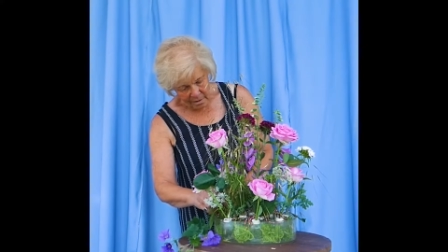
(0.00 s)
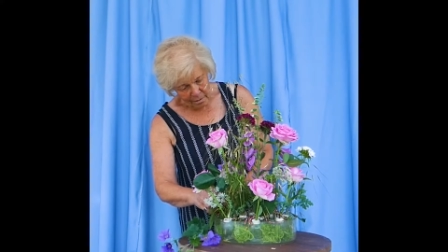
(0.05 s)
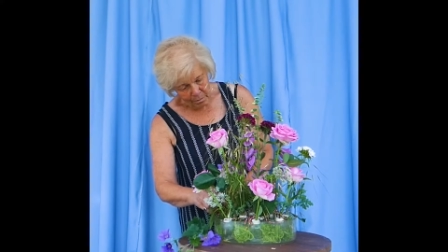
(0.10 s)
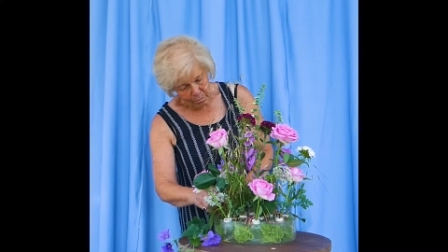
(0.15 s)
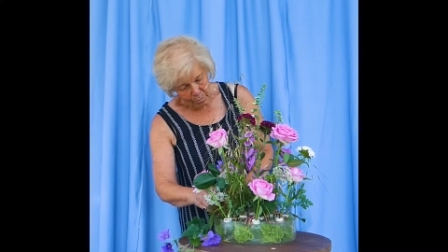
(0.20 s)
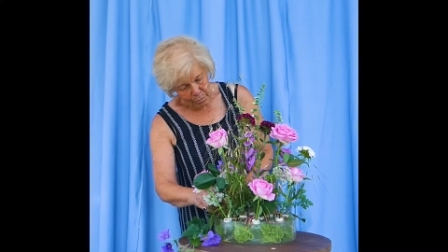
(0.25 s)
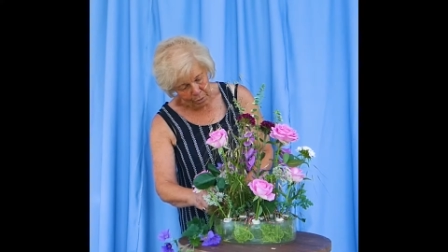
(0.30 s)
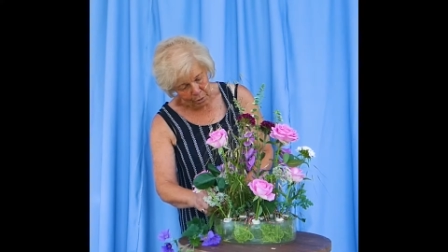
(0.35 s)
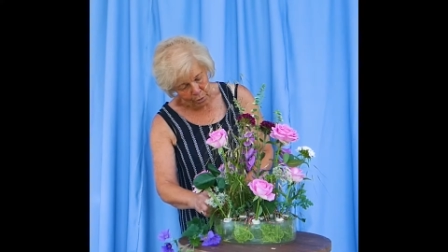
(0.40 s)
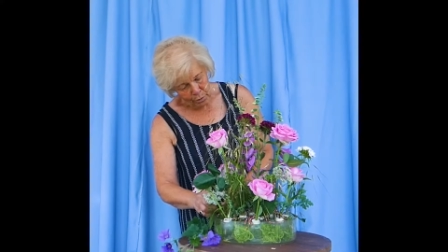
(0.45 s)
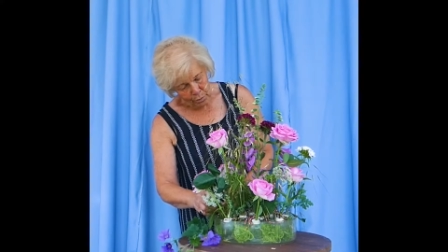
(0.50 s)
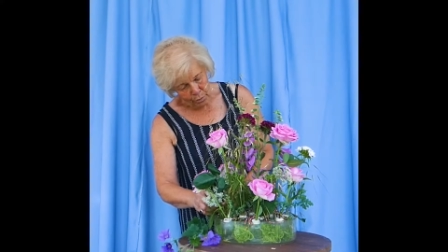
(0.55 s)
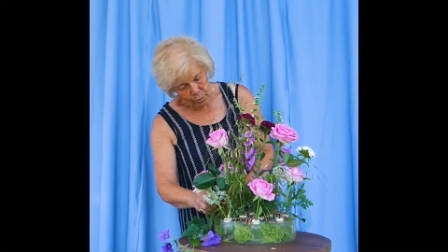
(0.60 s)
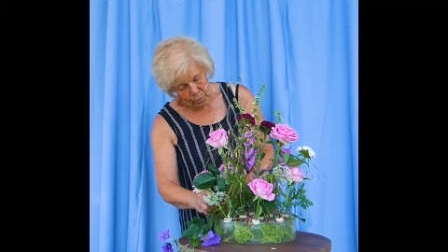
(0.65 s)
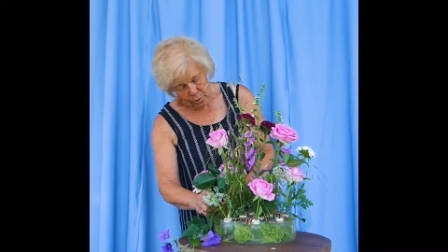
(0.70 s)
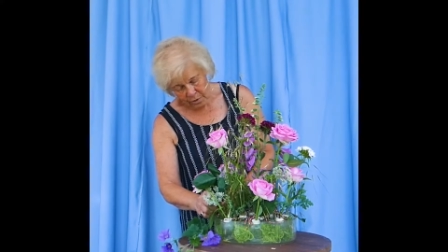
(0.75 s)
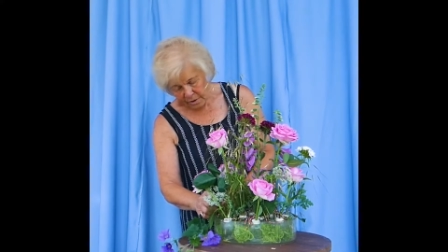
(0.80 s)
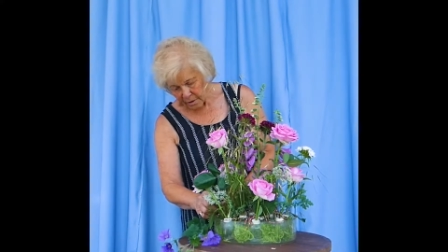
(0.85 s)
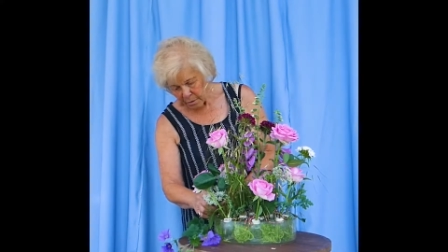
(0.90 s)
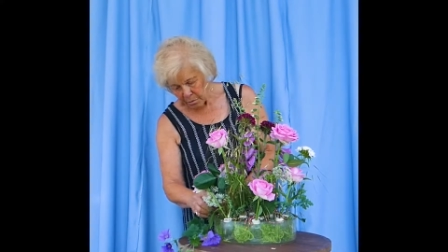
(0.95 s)
and
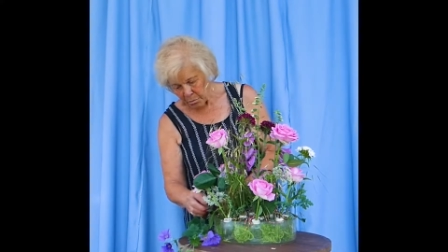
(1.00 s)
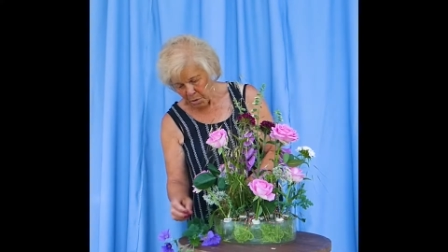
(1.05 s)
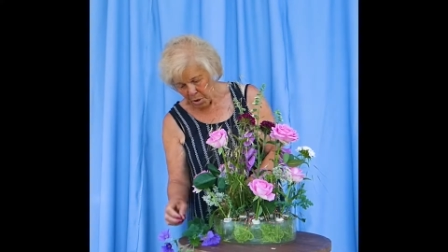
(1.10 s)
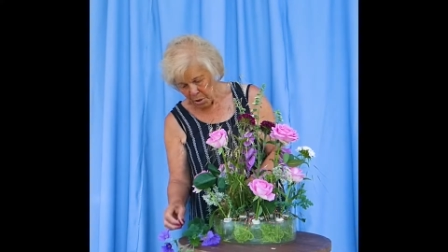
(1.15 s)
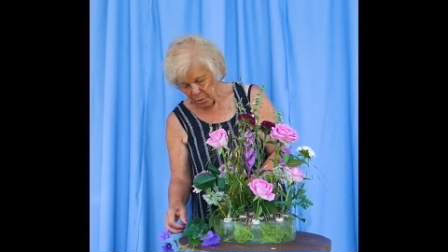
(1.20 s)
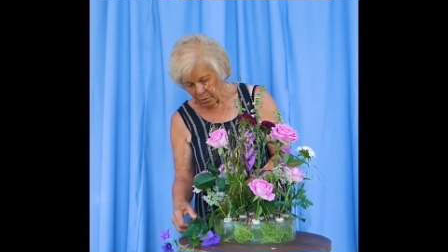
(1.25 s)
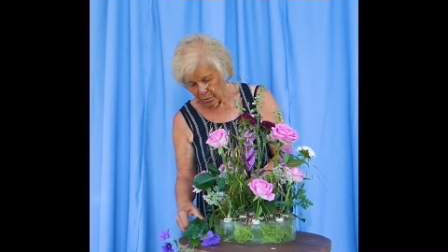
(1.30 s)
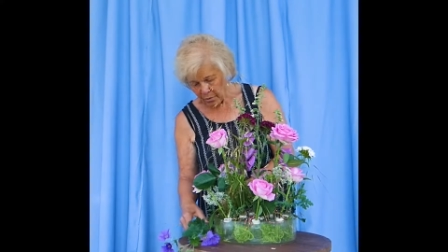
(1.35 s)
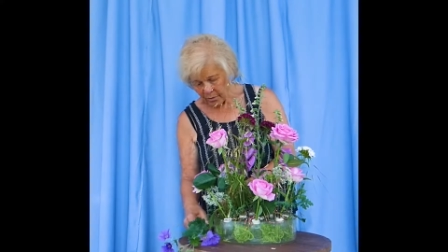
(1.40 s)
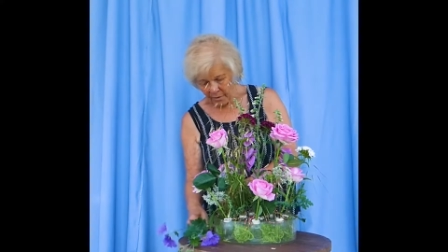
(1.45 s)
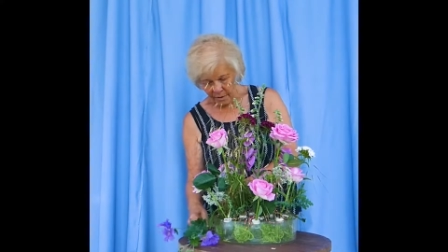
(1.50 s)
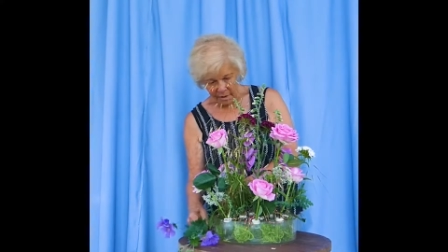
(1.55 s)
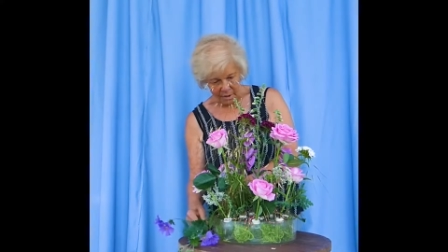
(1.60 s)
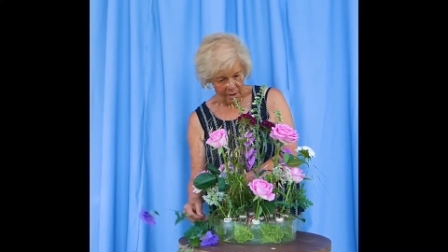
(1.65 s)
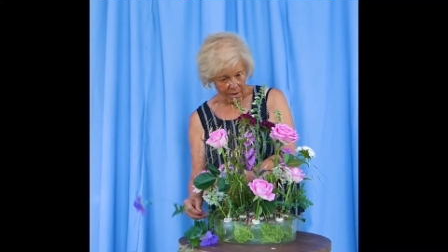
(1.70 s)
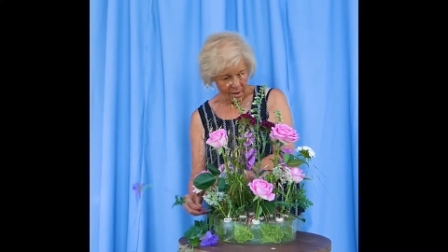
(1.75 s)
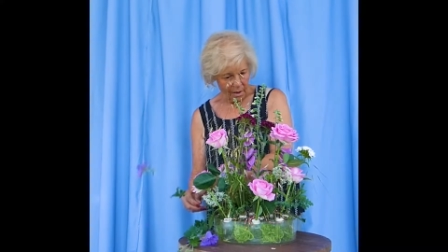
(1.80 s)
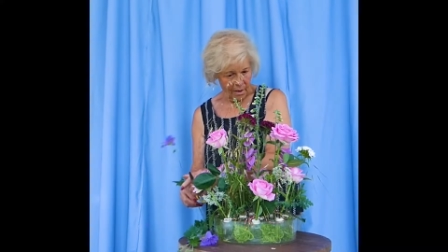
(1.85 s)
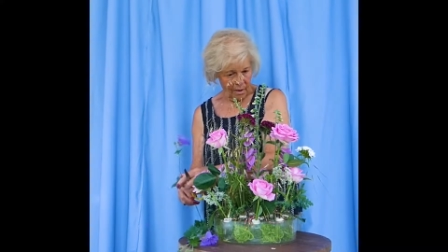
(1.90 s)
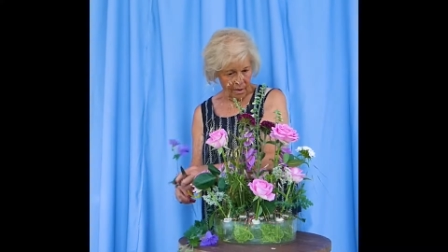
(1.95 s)
blues and mauves.